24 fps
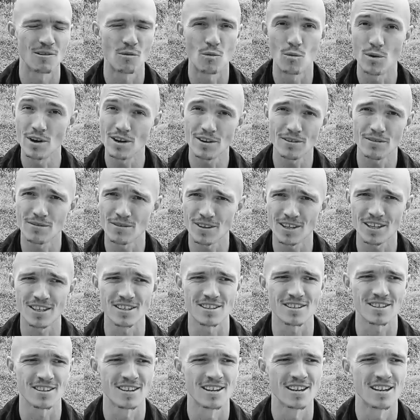weird
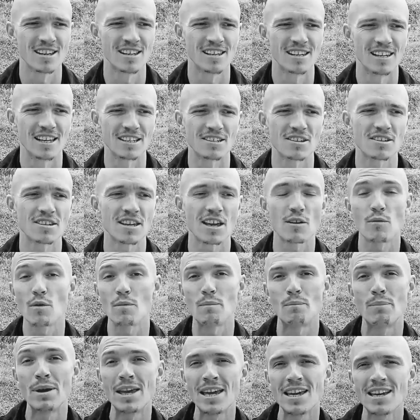things, like she's saying
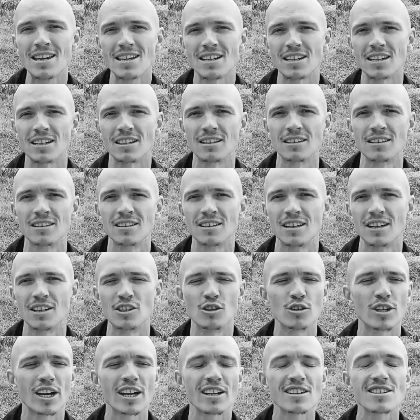we're peeing
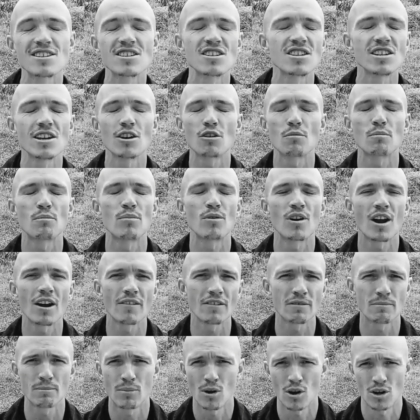and you can't see our
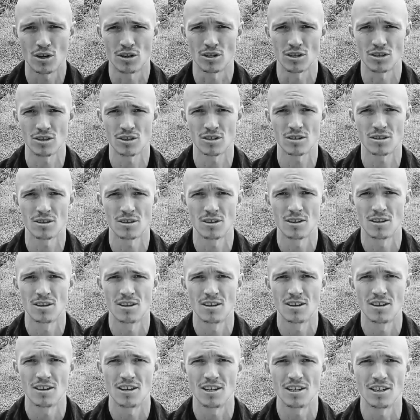private parts,
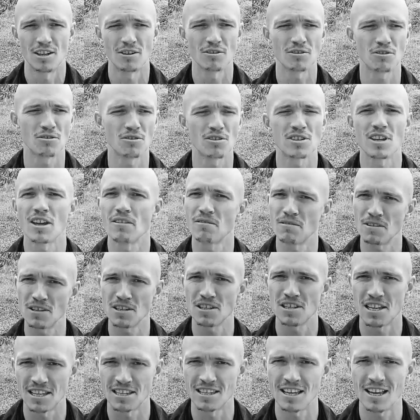you know, she'll say
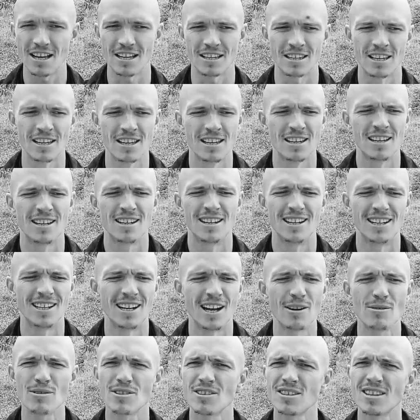things like that.
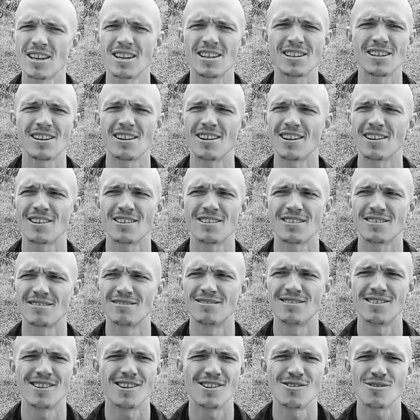And I was standing there like,
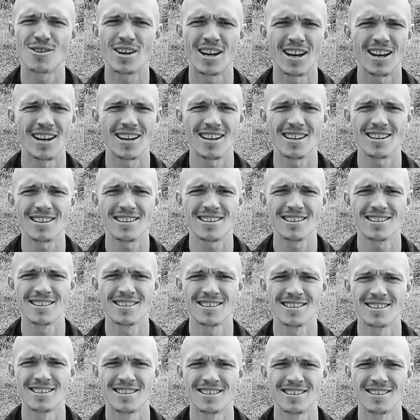okay,
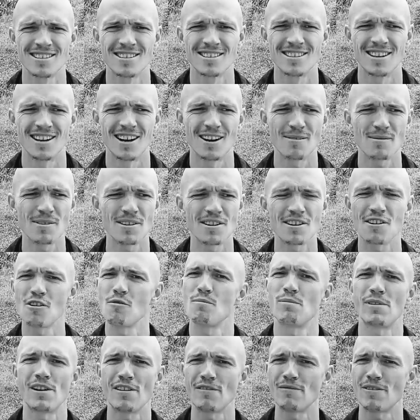I'm gonna
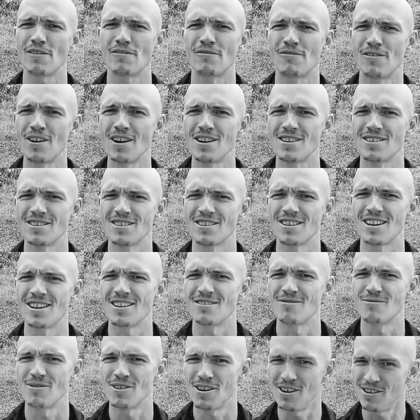go play with my friends,
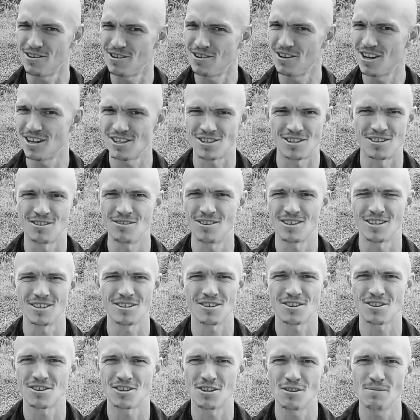like what are you guys doing,
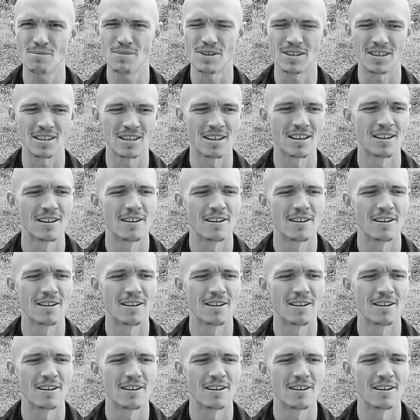this is stupid.